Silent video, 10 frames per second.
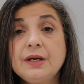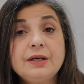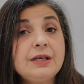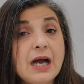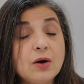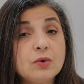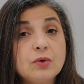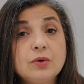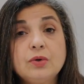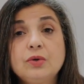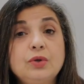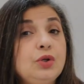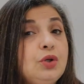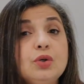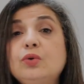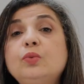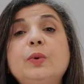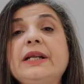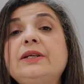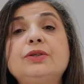Now, you
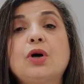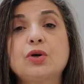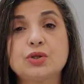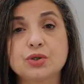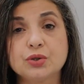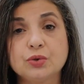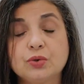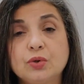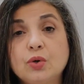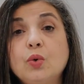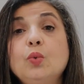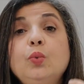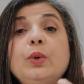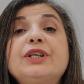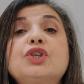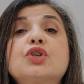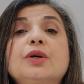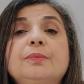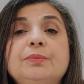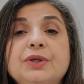will not know which
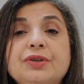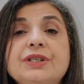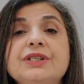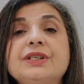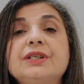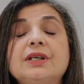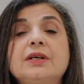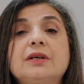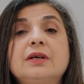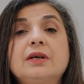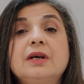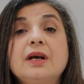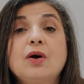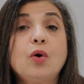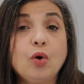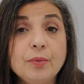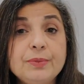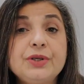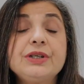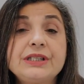meridian or
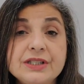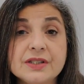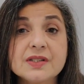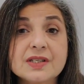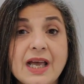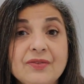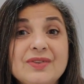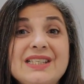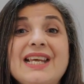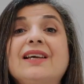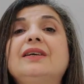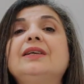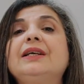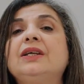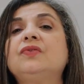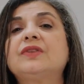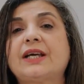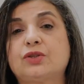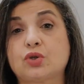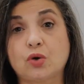meridians have taken in
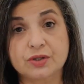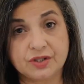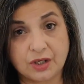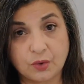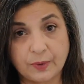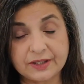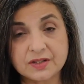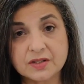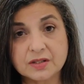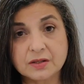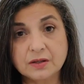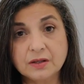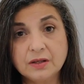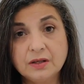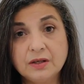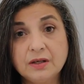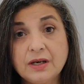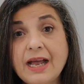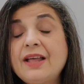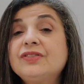that toxic waste.
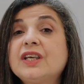And